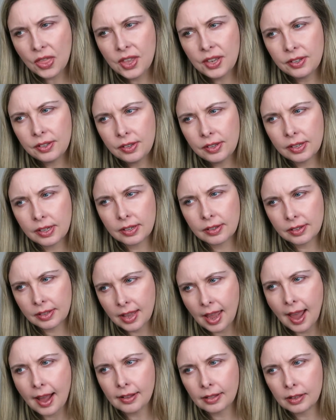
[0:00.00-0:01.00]
This is
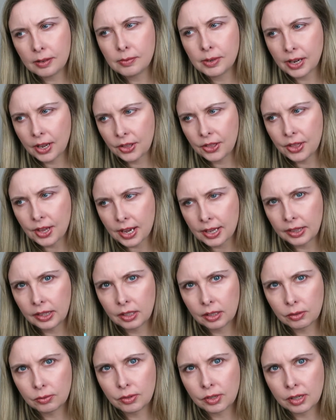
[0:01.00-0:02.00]
exactly what I thought
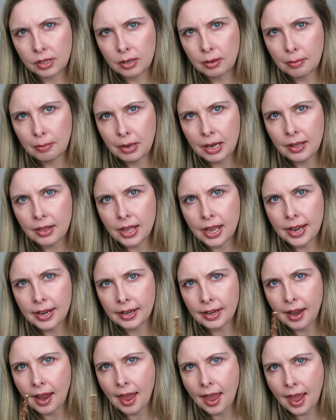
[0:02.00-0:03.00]
this was going to be
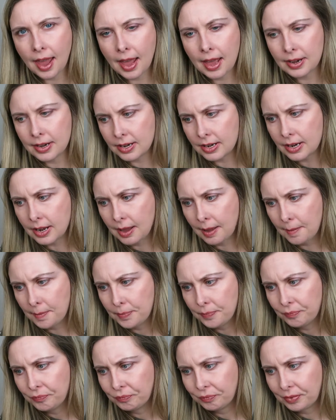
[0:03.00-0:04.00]
like, and
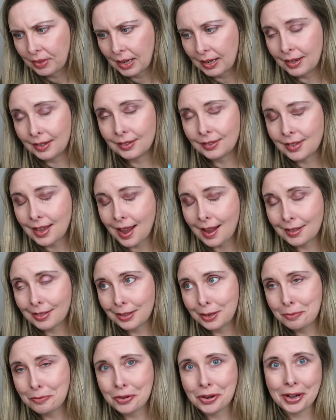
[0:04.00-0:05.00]

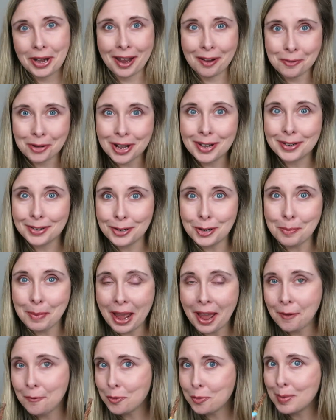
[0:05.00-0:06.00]
exactly what I wanted to
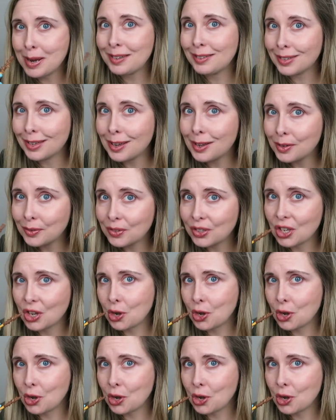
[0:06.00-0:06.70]
buy for myself.